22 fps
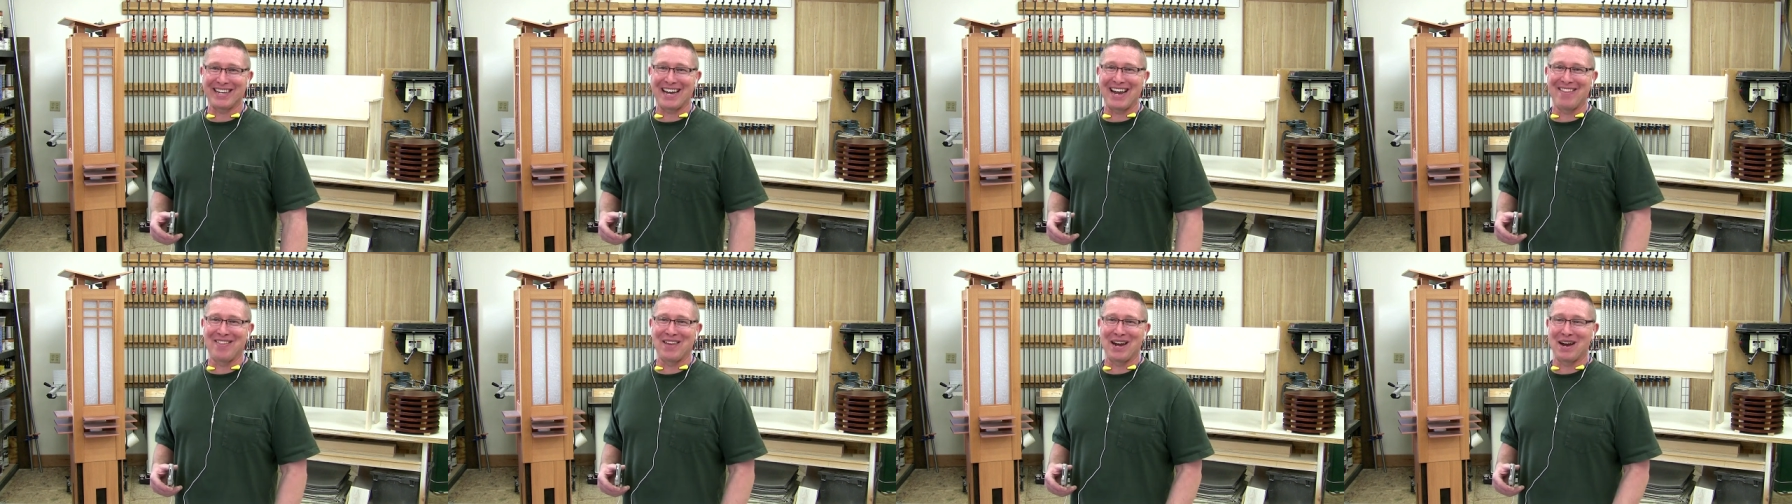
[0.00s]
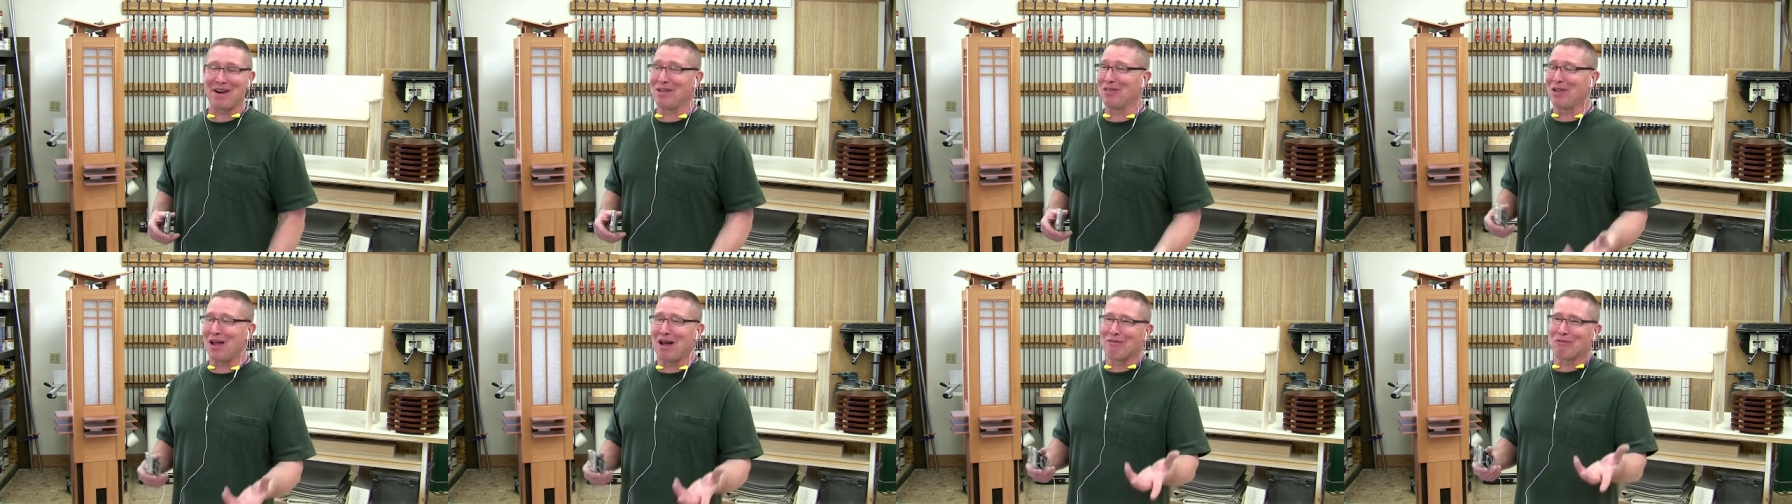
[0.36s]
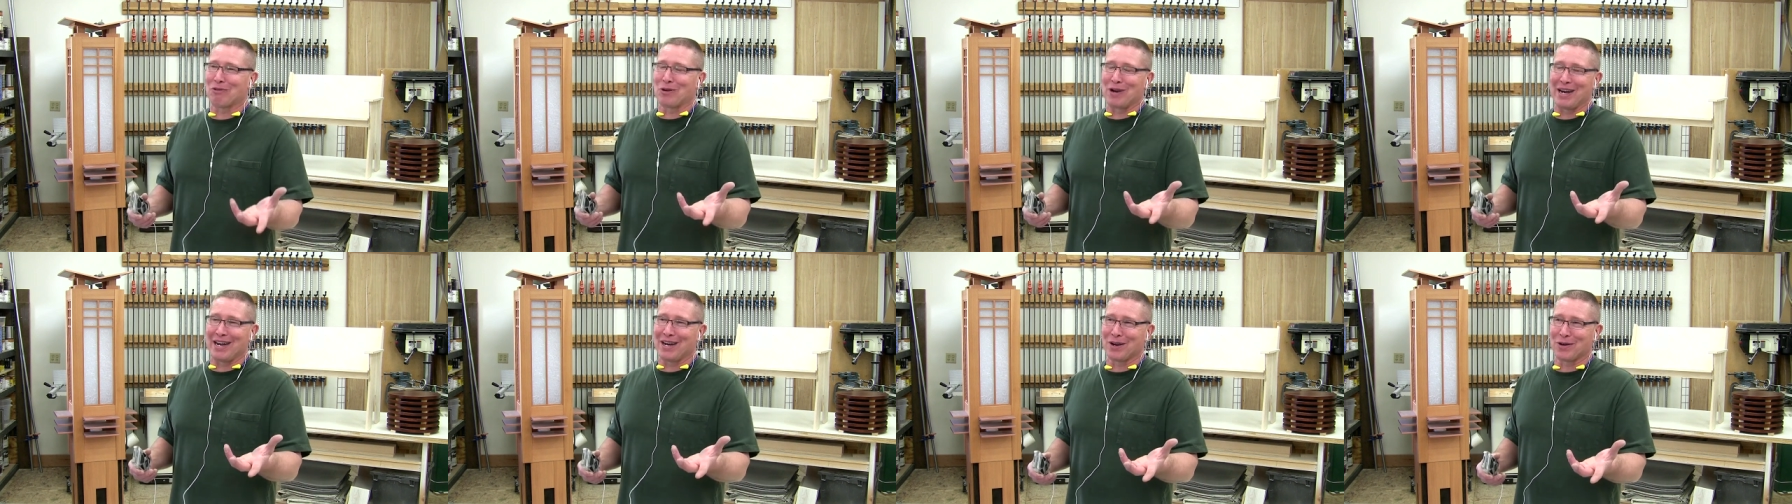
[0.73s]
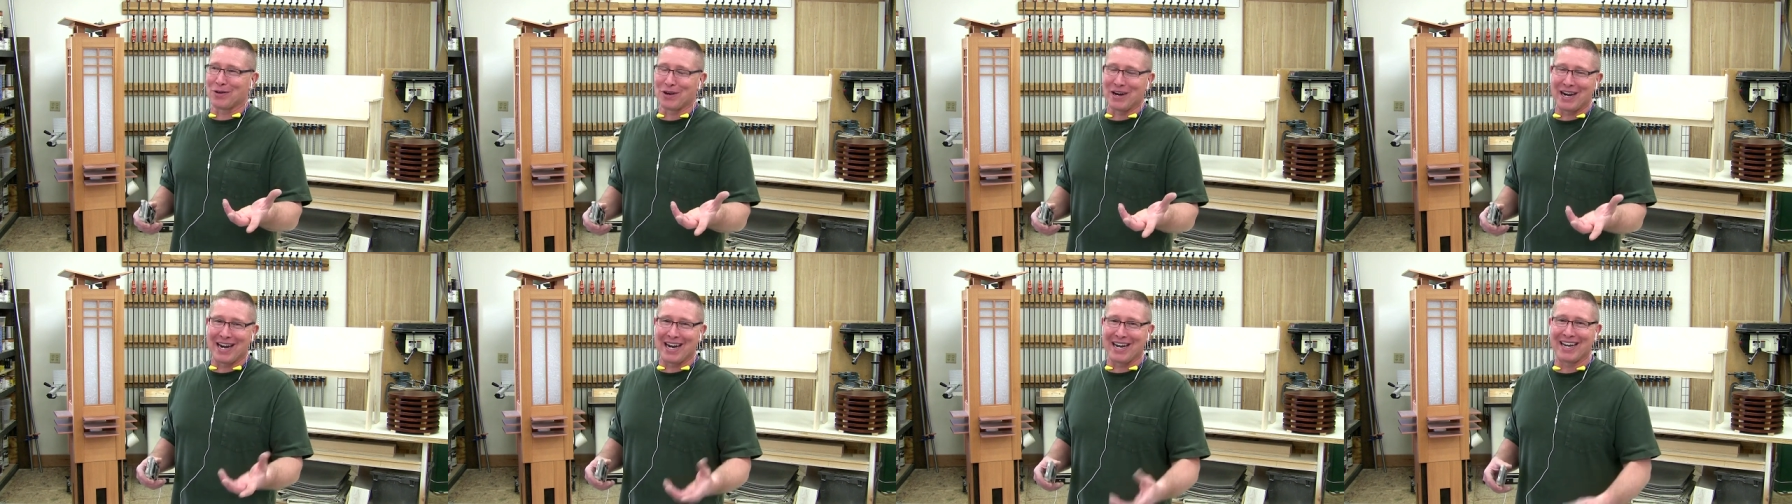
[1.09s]
and then I love Greene and
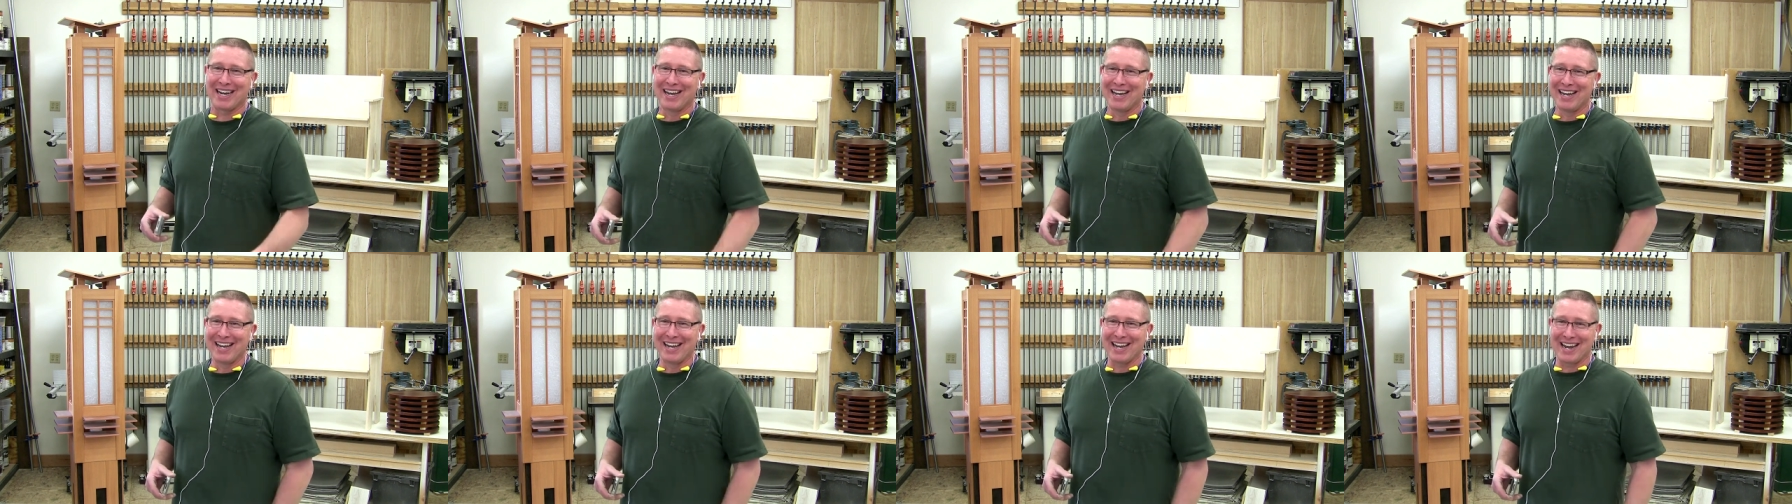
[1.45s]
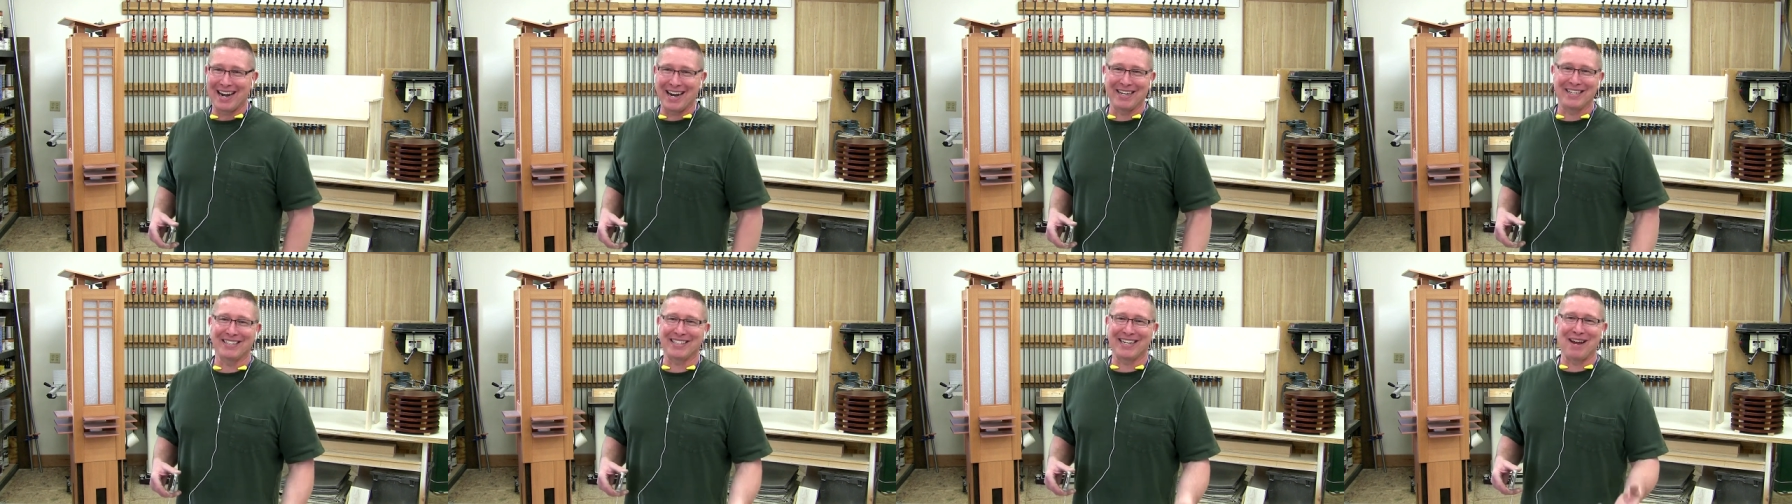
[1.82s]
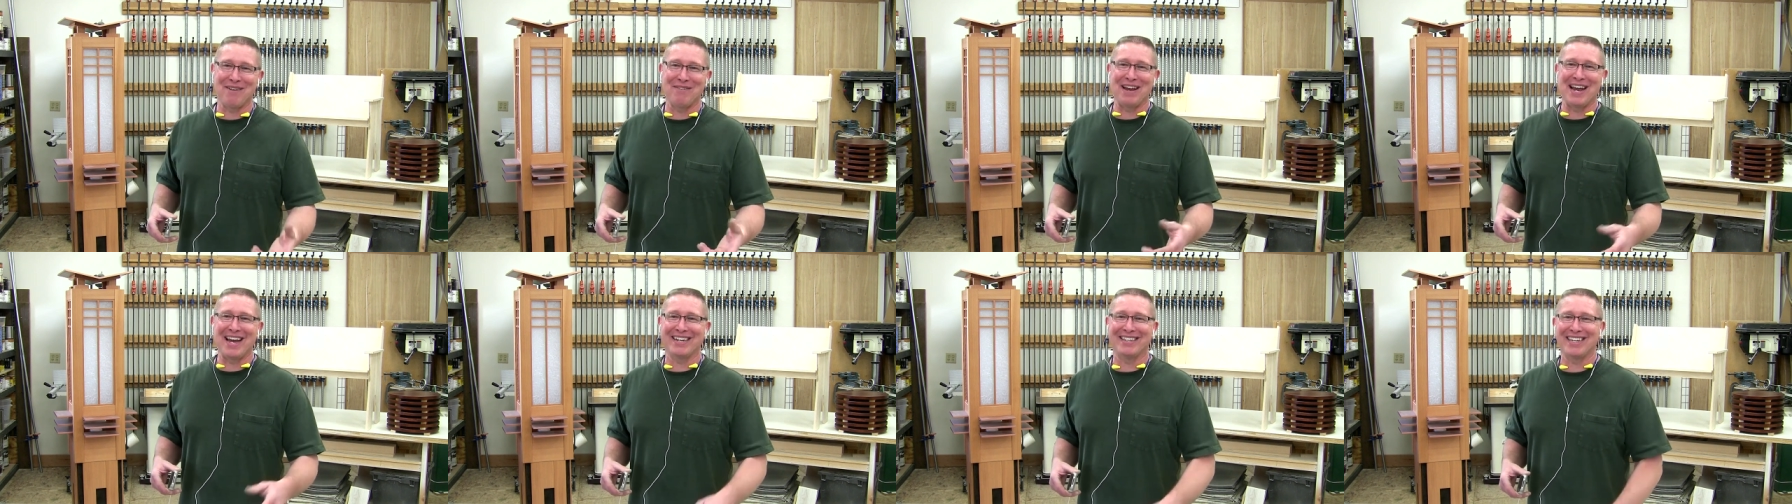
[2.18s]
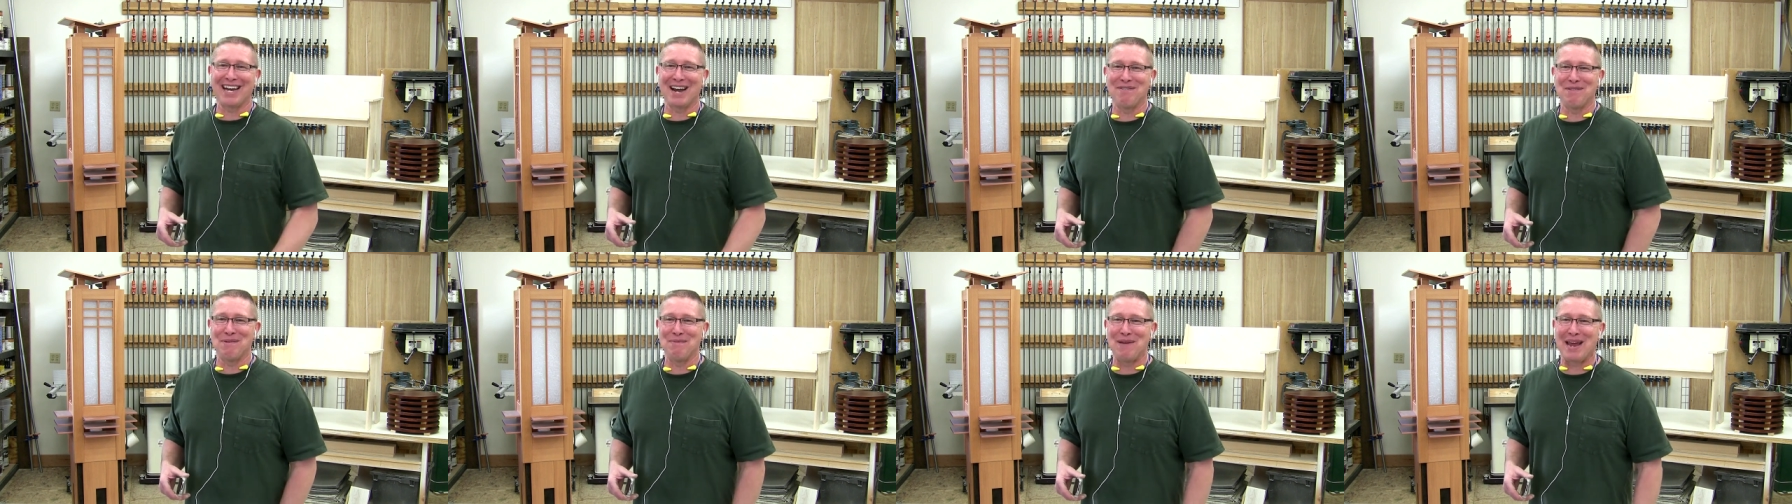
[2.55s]
Greene, and I just haven't had
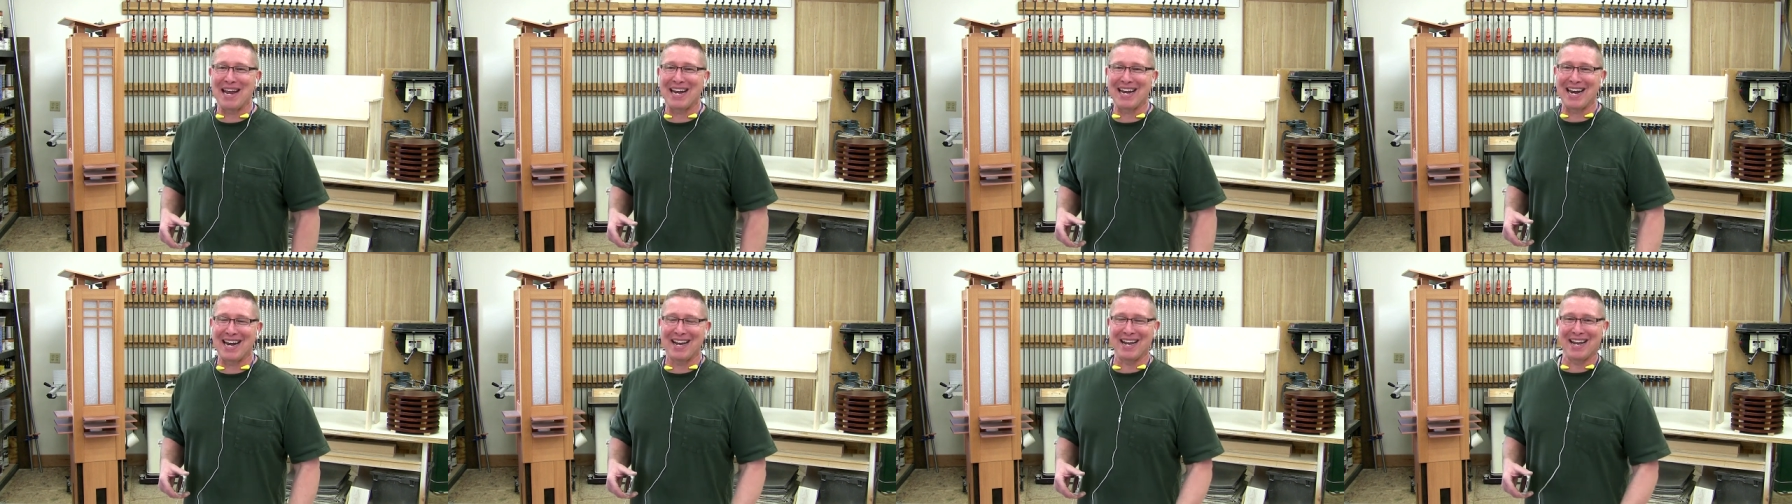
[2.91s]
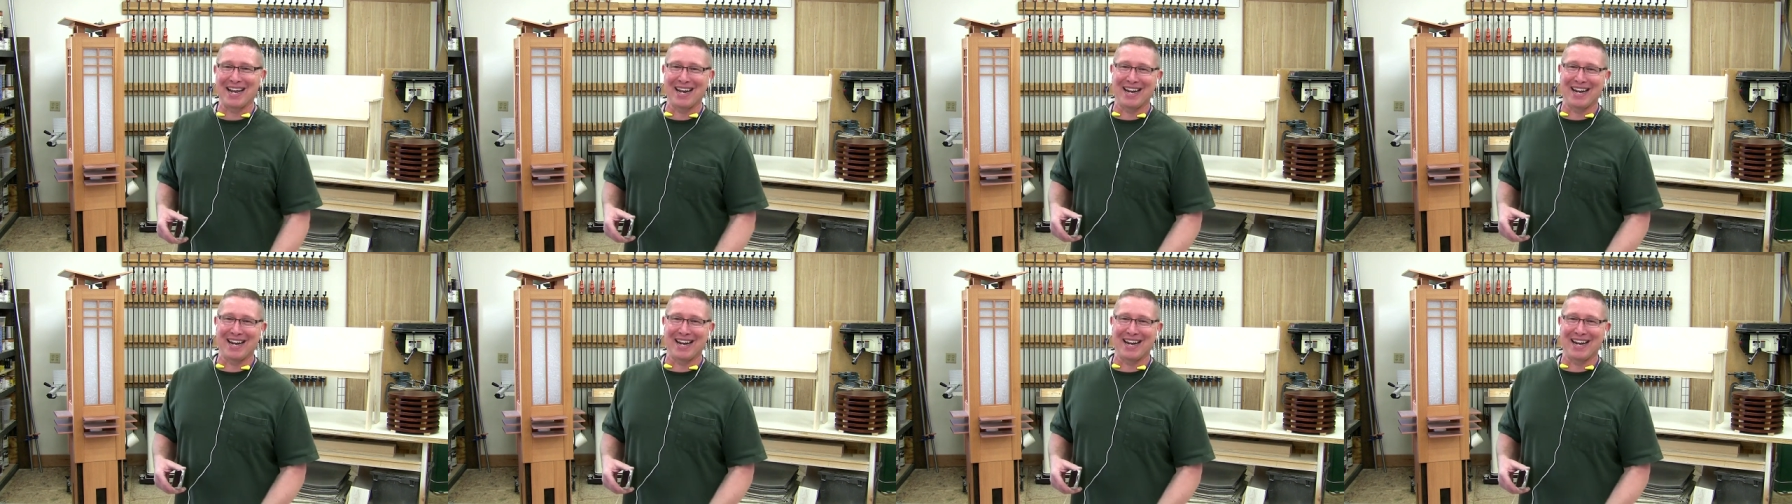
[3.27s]
time to make any.